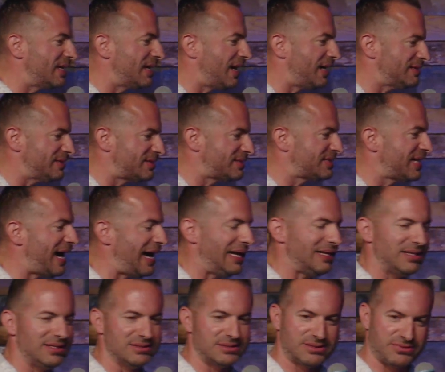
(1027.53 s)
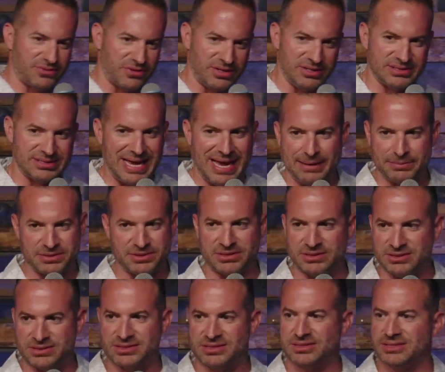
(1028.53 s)
God's silence for his
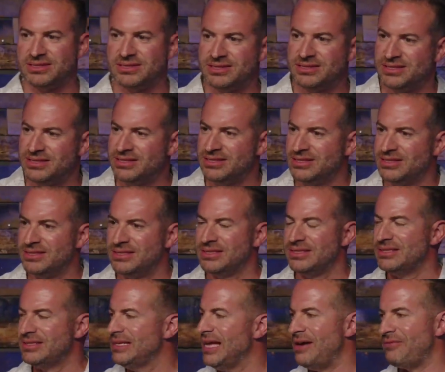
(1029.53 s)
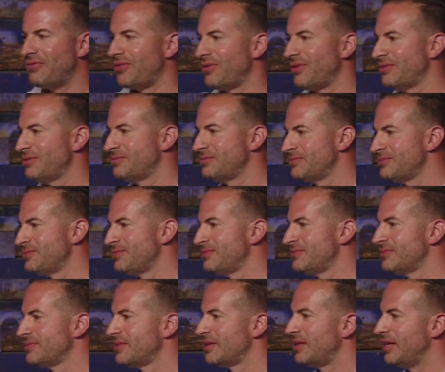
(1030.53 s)
absence. Never.
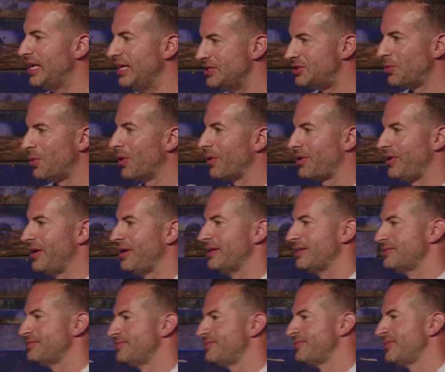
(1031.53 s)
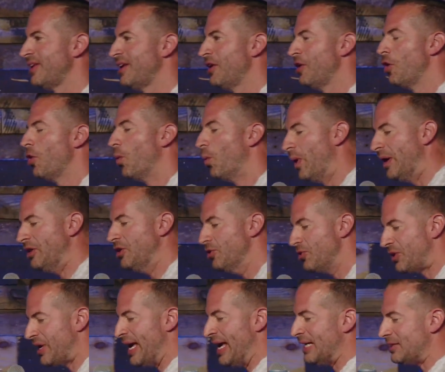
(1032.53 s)
He's working. When you
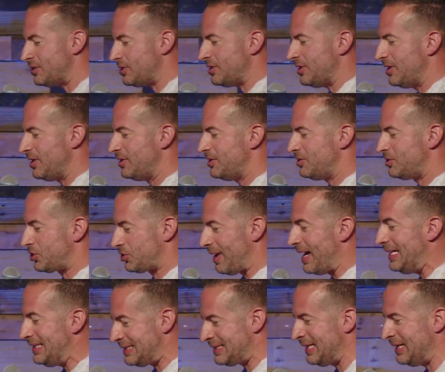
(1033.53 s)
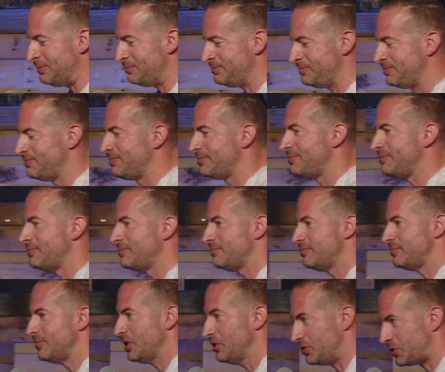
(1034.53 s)
can't trace him,
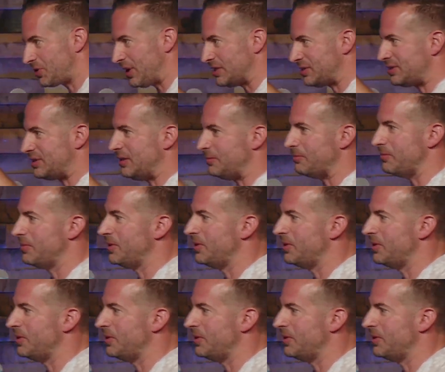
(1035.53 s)
you trust him